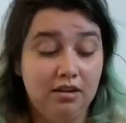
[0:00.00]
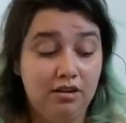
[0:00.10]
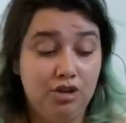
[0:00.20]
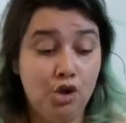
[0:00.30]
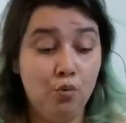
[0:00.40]

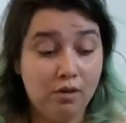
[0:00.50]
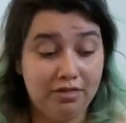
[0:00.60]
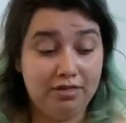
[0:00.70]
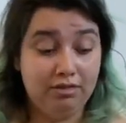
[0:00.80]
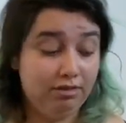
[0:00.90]
you want
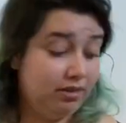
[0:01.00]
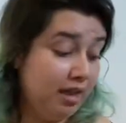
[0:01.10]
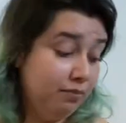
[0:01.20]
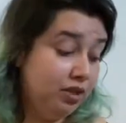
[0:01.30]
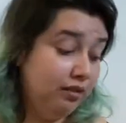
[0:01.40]

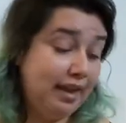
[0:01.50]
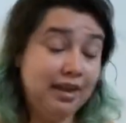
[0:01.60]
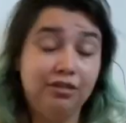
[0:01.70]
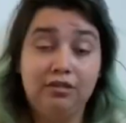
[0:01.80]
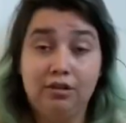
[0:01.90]
them to lay
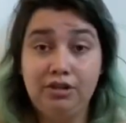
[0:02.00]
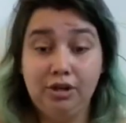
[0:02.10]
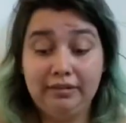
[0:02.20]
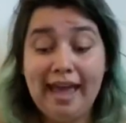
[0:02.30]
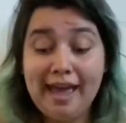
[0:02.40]
in your
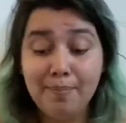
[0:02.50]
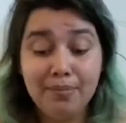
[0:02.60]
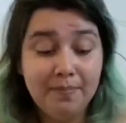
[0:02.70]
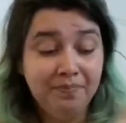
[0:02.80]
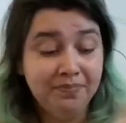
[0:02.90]
lap,
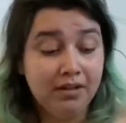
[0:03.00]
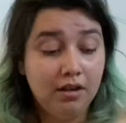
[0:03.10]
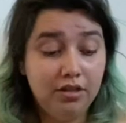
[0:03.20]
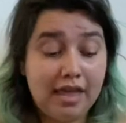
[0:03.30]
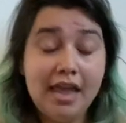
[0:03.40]

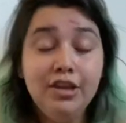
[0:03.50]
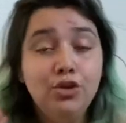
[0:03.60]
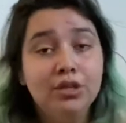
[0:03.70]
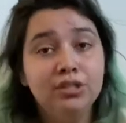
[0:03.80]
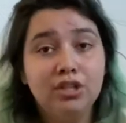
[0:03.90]
then you
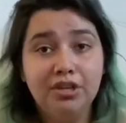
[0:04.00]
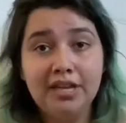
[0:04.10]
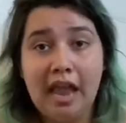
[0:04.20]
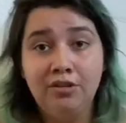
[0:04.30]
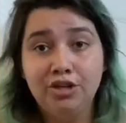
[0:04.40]
can start to
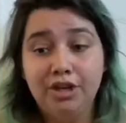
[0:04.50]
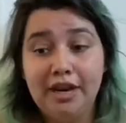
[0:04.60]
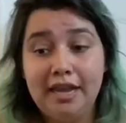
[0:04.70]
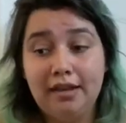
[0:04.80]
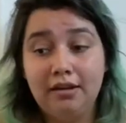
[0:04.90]
enter
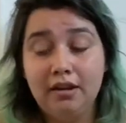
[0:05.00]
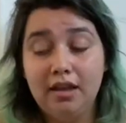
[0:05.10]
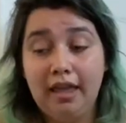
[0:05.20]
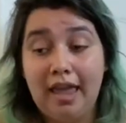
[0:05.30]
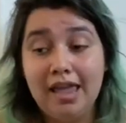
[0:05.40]
in
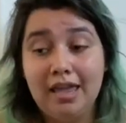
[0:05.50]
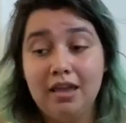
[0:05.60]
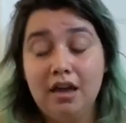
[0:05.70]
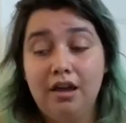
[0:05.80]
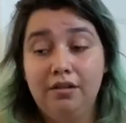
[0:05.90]
a
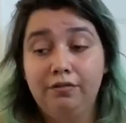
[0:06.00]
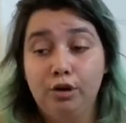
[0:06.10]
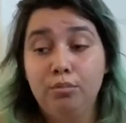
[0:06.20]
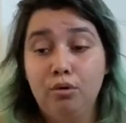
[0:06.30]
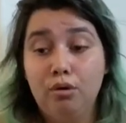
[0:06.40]

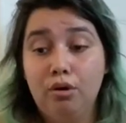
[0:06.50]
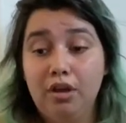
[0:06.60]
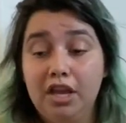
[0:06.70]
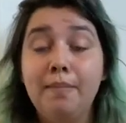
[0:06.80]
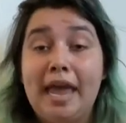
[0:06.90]
verbal
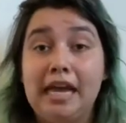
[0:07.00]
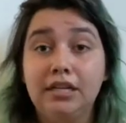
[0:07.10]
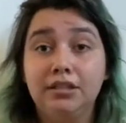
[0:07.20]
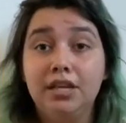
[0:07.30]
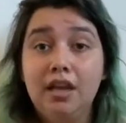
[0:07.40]

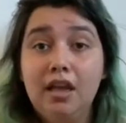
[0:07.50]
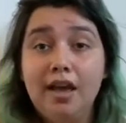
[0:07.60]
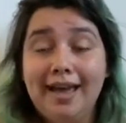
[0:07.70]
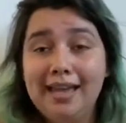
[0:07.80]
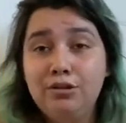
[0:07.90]
command.
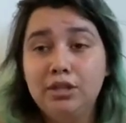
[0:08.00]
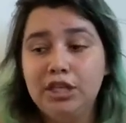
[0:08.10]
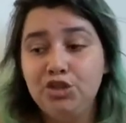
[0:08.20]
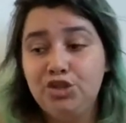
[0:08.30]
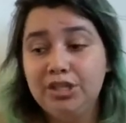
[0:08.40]
I do
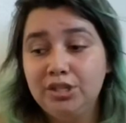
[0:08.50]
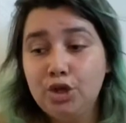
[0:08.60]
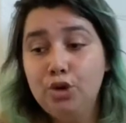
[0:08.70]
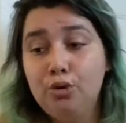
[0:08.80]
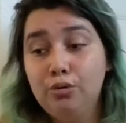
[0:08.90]
this just
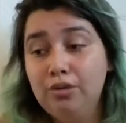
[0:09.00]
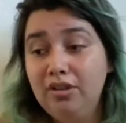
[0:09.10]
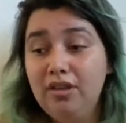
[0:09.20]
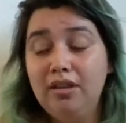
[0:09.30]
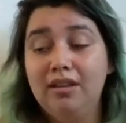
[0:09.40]
so
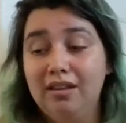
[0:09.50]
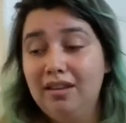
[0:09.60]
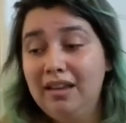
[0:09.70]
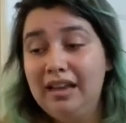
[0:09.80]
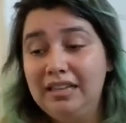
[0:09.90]

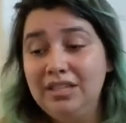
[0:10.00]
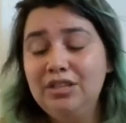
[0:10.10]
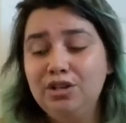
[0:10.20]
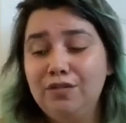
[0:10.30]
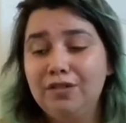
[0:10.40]
it's
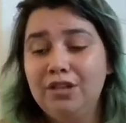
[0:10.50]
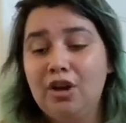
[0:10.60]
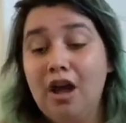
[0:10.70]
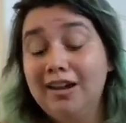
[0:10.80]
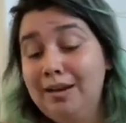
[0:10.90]
easier for the
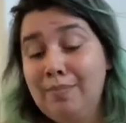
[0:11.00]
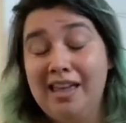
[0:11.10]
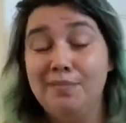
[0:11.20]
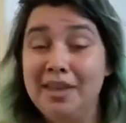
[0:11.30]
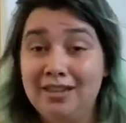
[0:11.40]
dog, in my
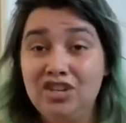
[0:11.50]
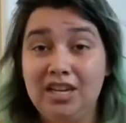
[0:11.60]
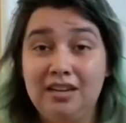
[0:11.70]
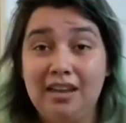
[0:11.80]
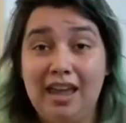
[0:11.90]

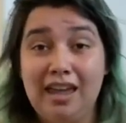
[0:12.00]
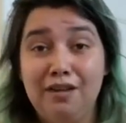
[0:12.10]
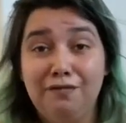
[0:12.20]
opinion, if